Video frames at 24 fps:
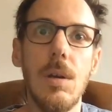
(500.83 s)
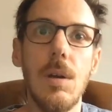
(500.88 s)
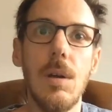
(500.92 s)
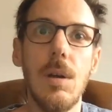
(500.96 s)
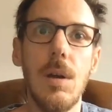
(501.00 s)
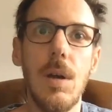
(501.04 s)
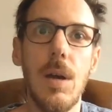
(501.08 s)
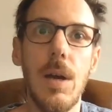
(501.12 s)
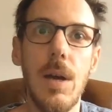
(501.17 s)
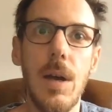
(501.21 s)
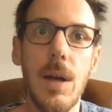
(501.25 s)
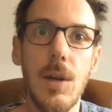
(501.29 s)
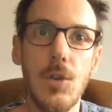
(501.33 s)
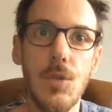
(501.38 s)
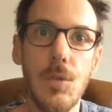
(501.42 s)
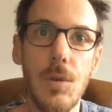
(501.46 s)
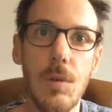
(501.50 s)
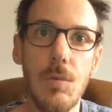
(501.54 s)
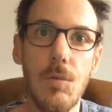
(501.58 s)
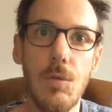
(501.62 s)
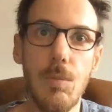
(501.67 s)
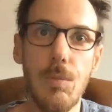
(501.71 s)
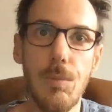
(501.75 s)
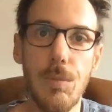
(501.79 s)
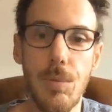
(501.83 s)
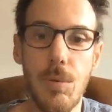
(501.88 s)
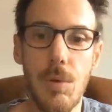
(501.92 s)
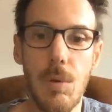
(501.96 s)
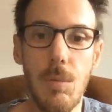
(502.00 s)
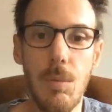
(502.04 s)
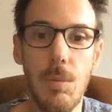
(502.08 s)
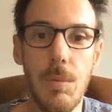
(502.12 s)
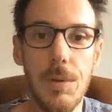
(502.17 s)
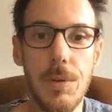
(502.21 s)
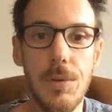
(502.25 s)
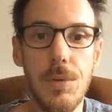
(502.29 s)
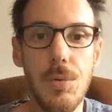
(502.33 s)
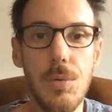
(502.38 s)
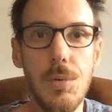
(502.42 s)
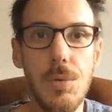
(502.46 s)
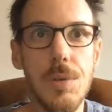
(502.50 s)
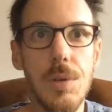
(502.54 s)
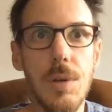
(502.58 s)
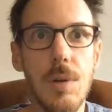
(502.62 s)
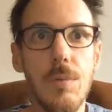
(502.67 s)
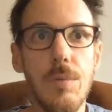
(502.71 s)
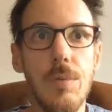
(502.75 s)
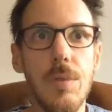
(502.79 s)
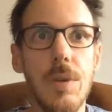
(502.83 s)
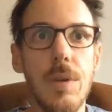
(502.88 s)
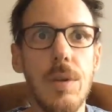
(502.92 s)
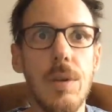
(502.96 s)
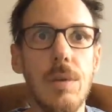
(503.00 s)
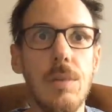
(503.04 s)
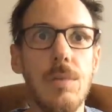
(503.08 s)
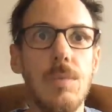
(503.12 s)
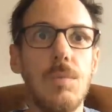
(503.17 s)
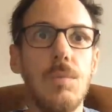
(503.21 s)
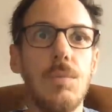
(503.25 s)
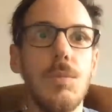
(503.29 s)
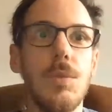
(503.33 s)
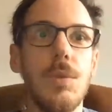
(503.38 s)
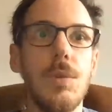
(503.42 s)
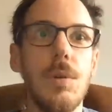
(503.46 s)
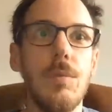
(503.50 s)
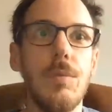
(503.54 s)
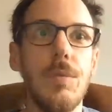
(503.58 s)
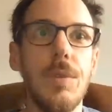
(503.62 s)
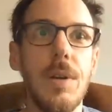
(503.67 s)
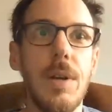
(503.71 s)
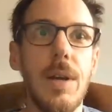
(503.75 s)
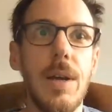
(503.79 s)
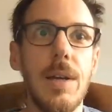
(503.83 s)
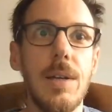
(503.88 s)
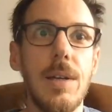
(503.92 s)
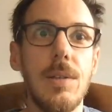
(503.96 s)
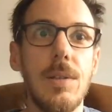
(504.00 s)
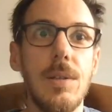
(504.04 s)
I actually would probably do something like